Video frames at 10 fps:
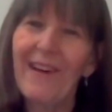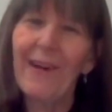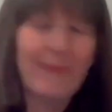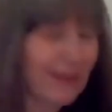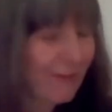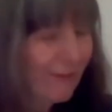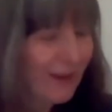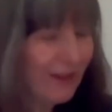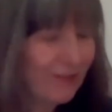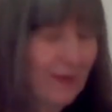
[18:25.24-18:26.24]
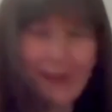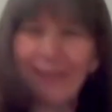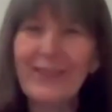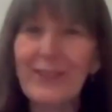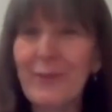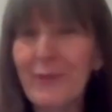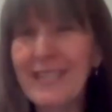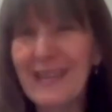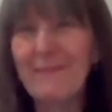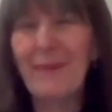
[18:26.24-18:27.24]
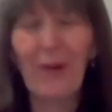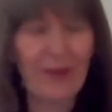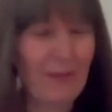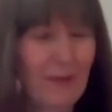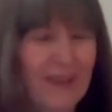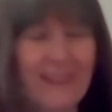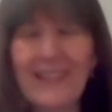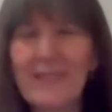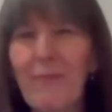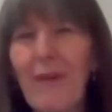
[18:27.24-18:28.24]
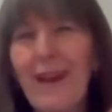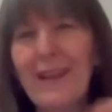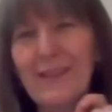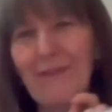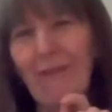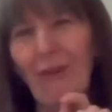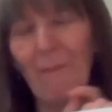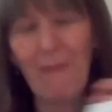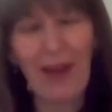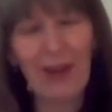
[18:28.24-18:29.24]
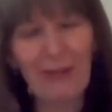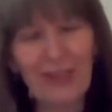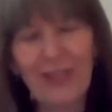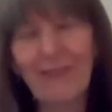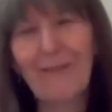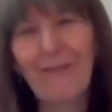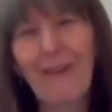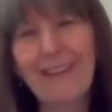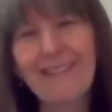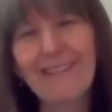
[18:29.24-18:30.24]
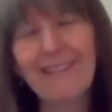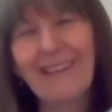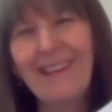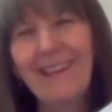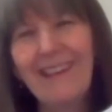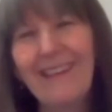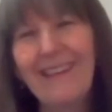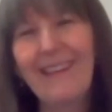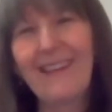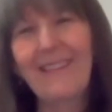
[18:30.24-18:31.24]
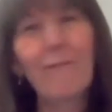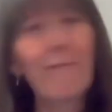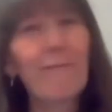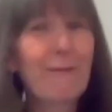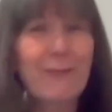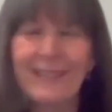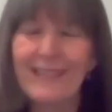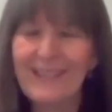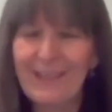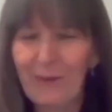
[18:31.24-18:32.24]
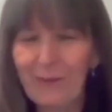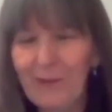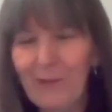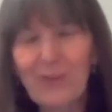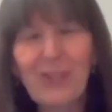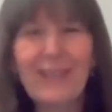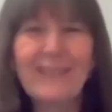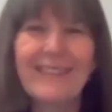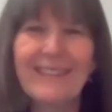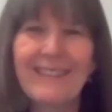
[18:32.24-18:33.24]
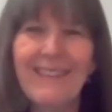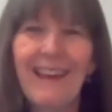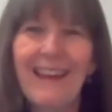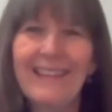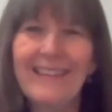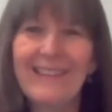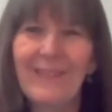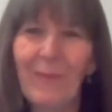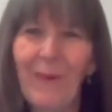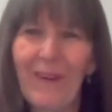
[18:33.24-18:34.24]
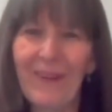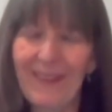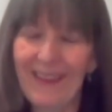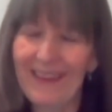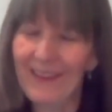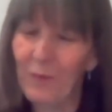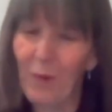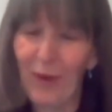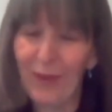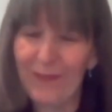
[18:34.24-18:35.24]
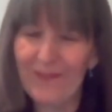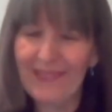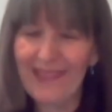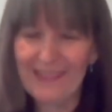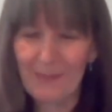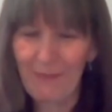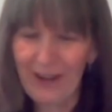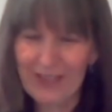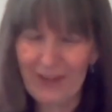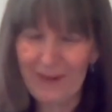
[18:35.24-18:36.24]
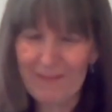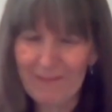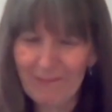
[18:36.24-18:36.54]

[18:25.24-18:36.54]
I'm going to finish by just reading part of one of these prayers from An Ocean of Grace that focuses on the Lord Jesus and his worth. Let's pray, shall we?